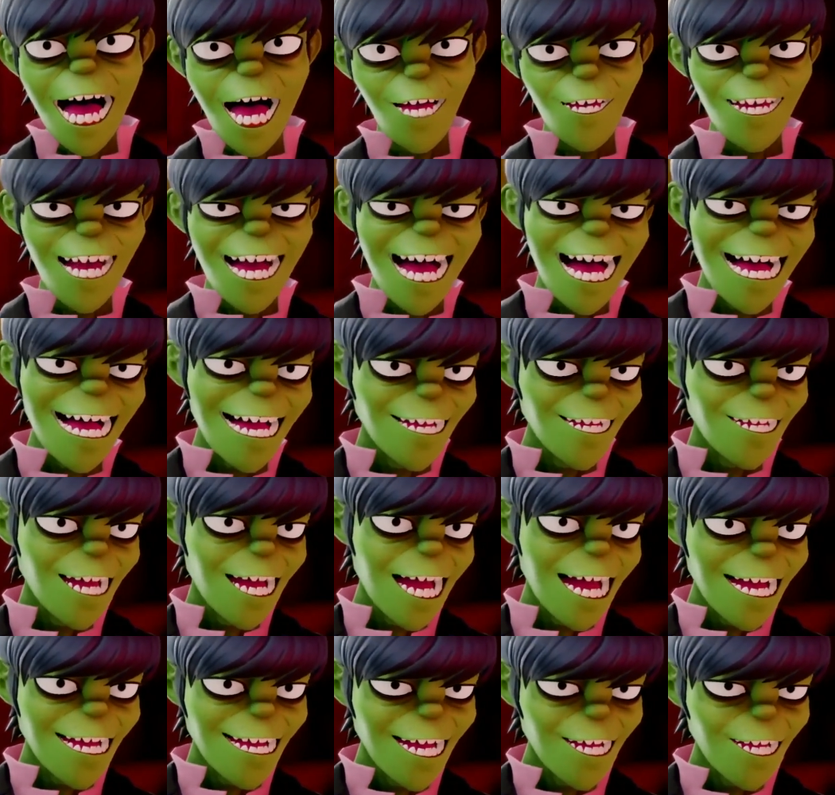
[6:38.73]
Okay,
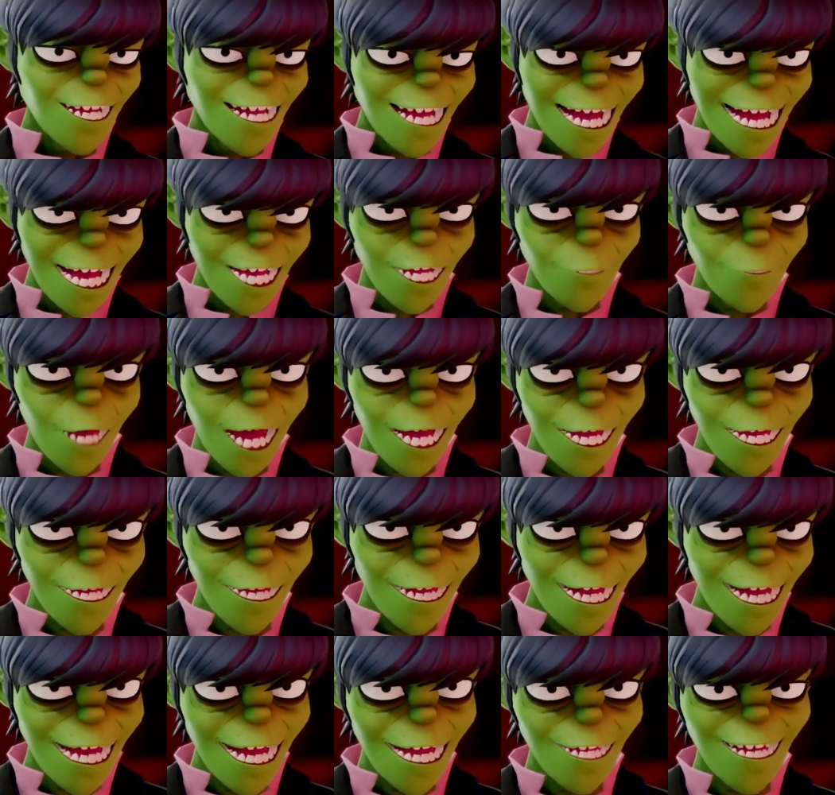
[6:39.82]
right now the next
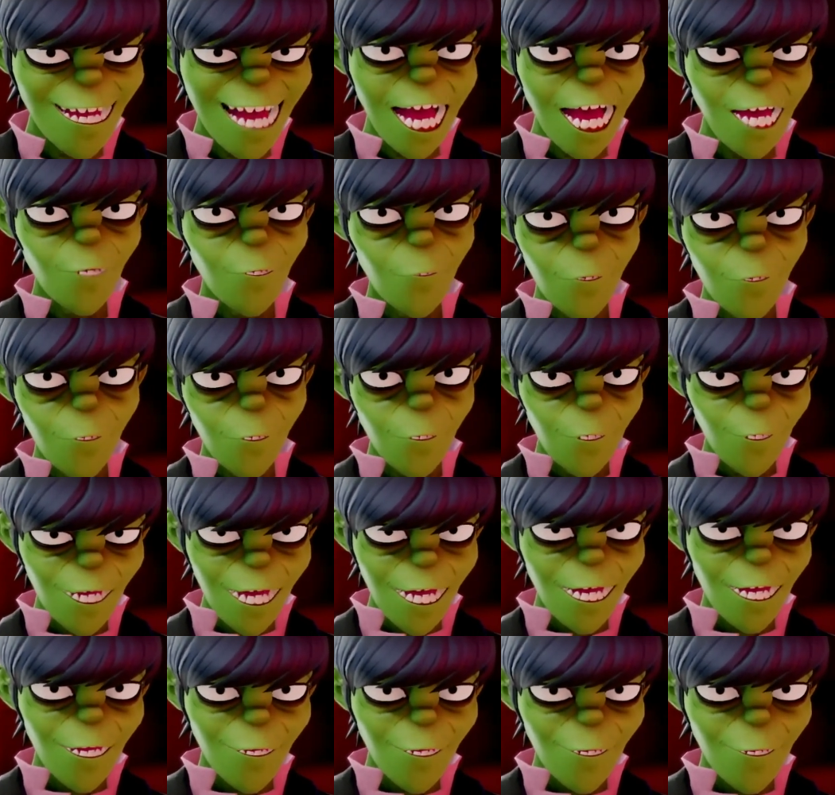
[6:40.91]
one is a
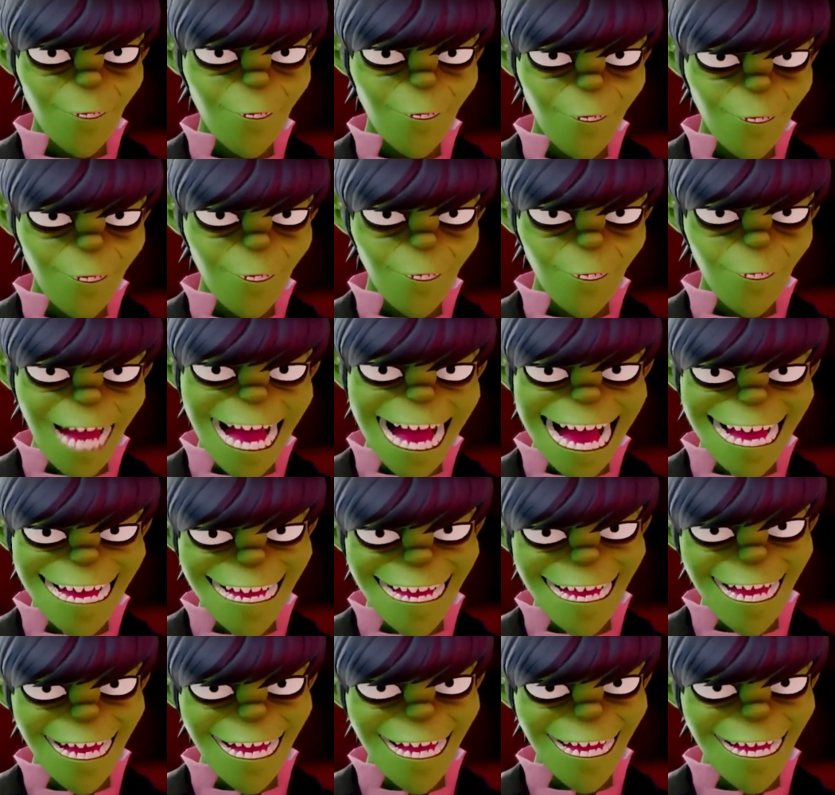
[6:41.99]
real
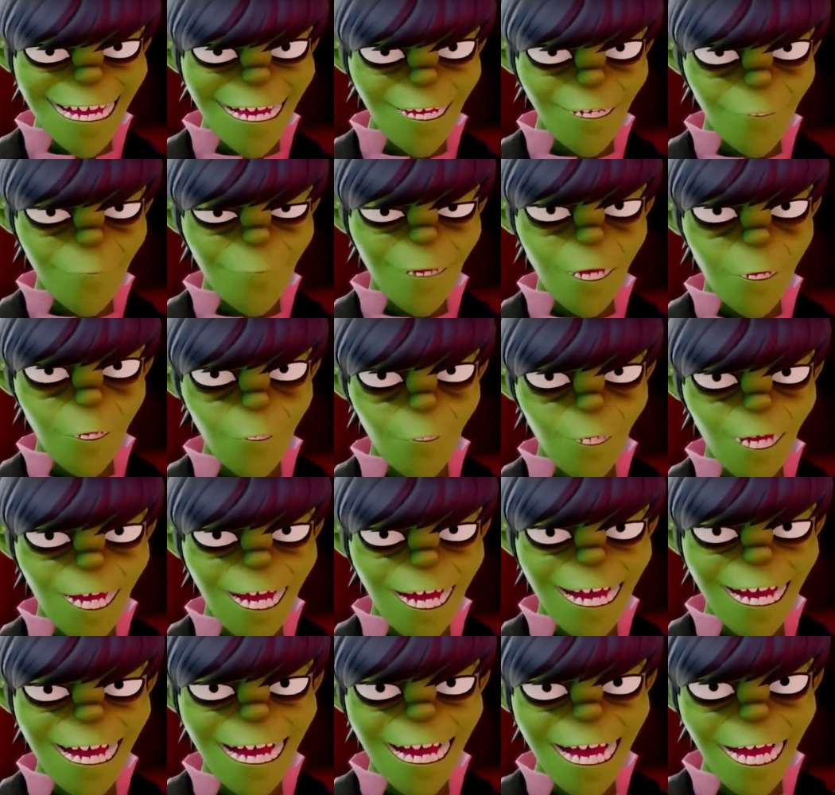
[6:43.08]
cracker. Now
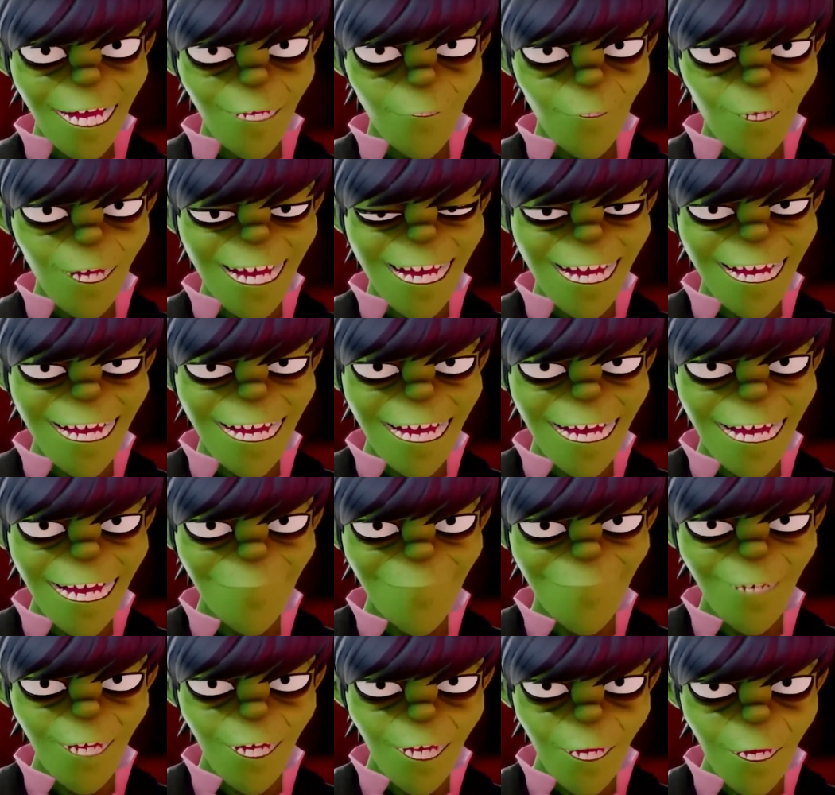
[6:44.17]
we uh, we
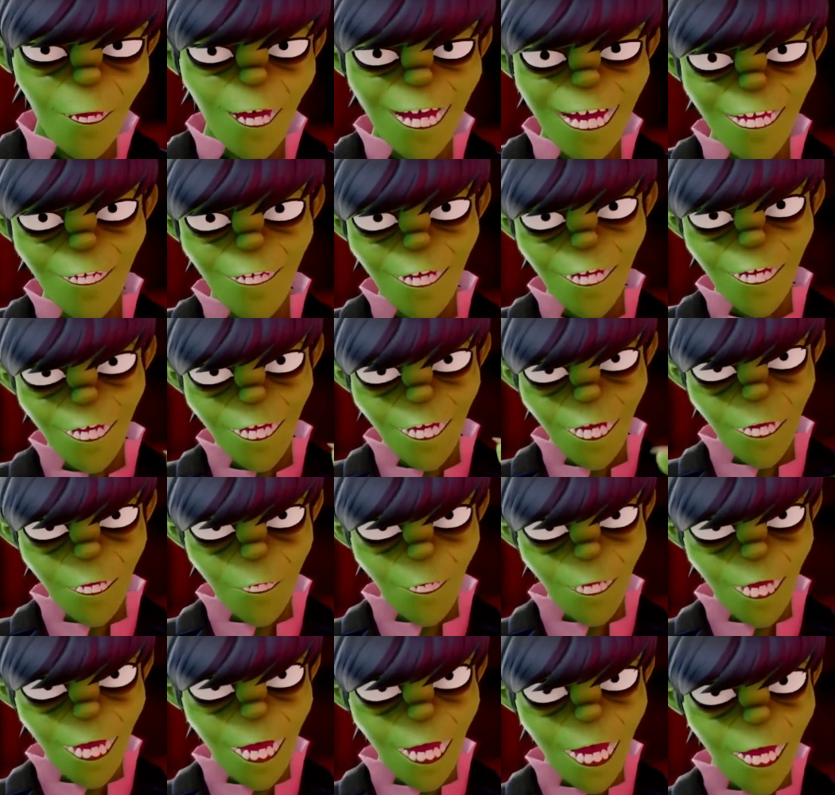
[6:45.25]
um, got in the
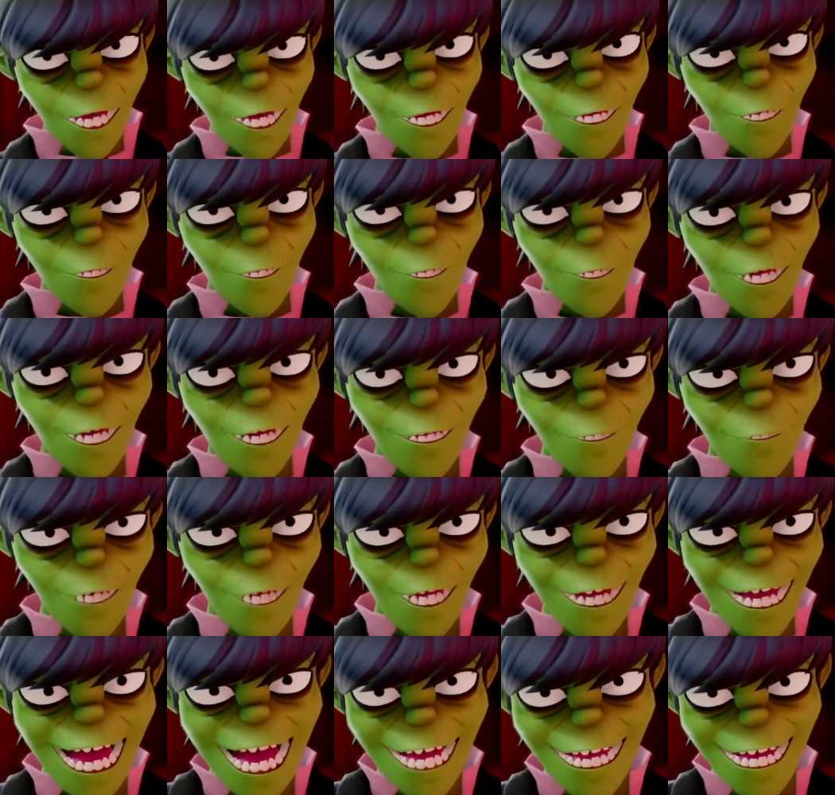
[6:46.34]
studio with
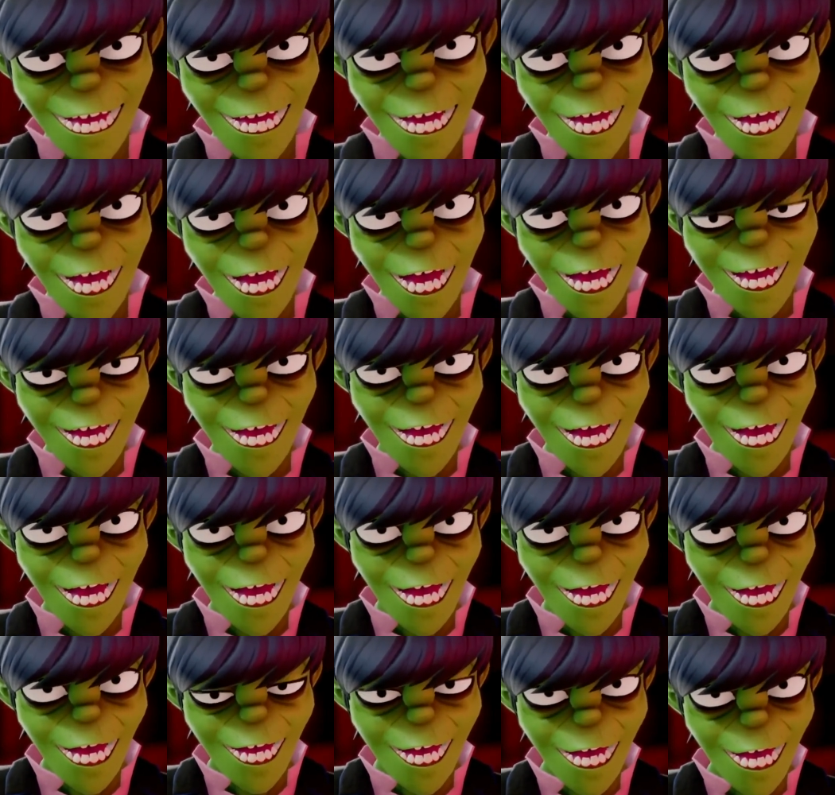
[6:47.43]
with Addy, yeah,
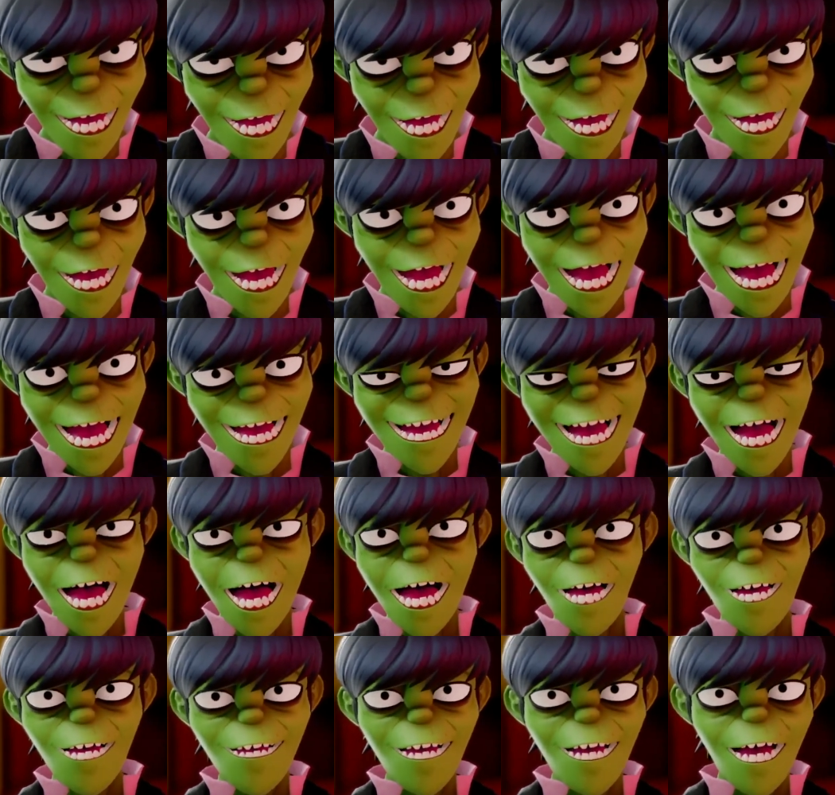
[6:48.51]
yeah, and
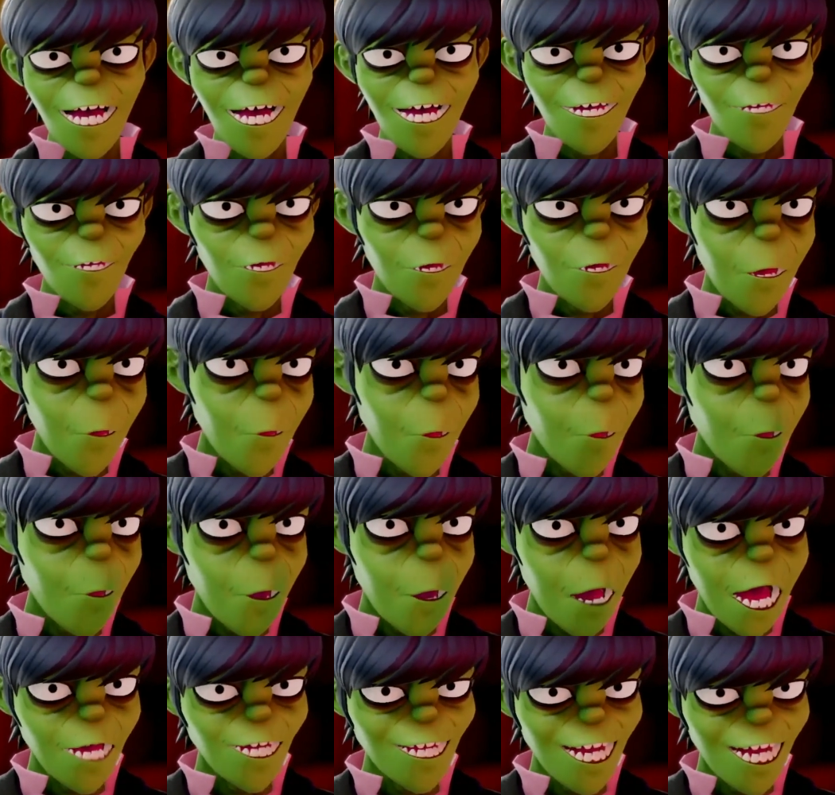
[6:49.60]
I tell you
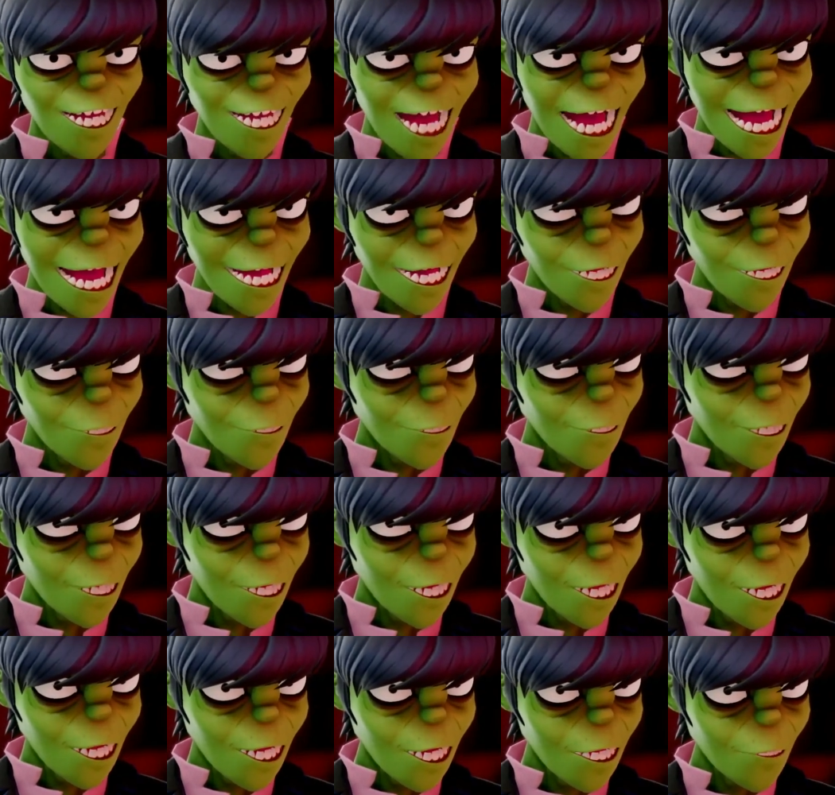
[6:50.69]
what a talent,
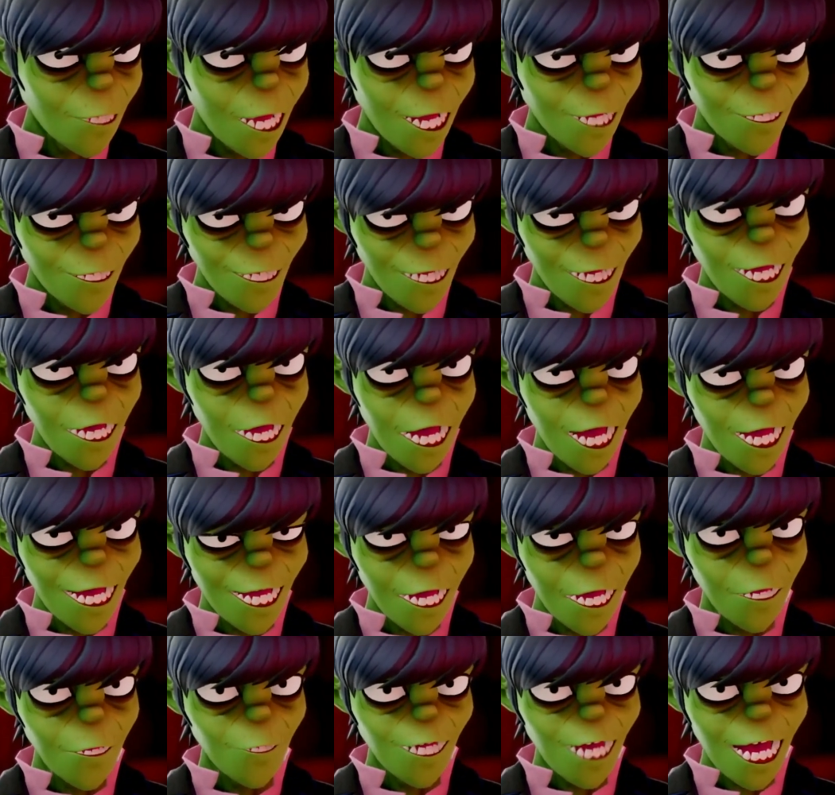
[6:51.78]
you know. And I tell you, I
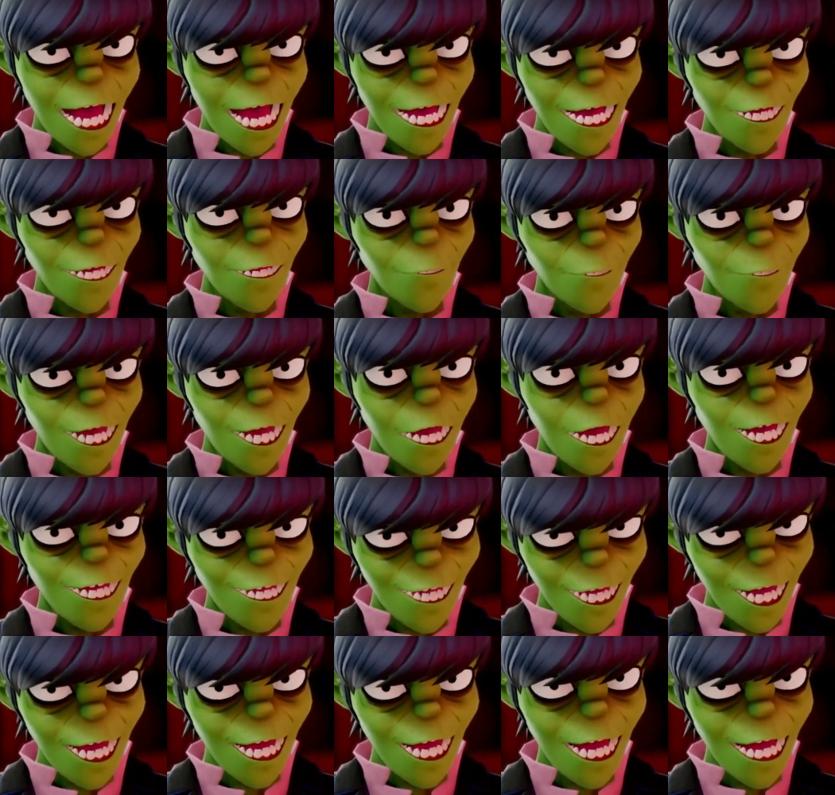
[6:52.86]
know talent when I
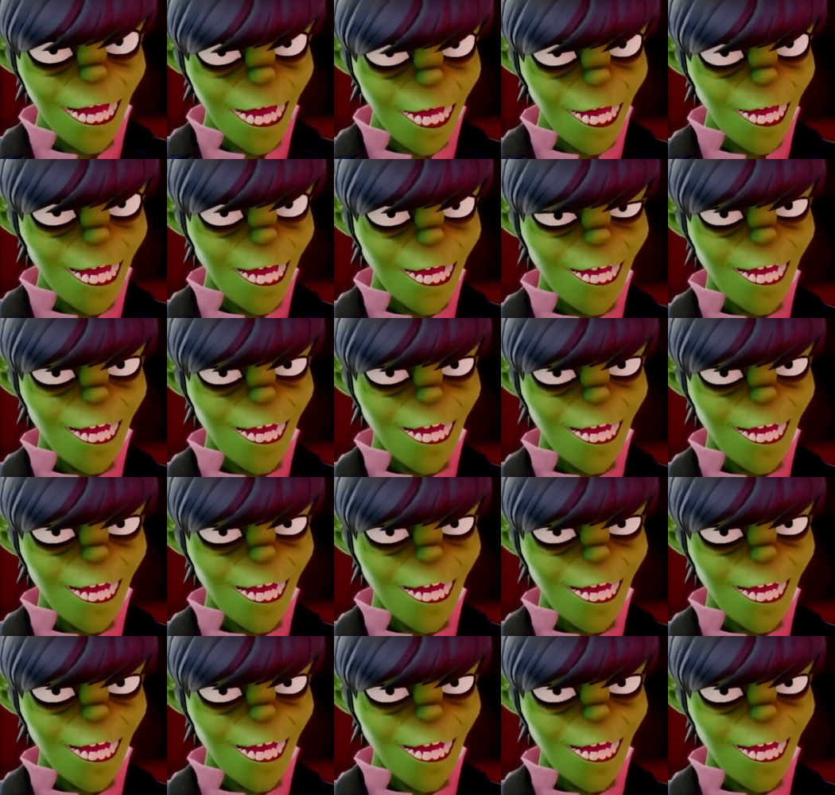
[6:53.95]
see it.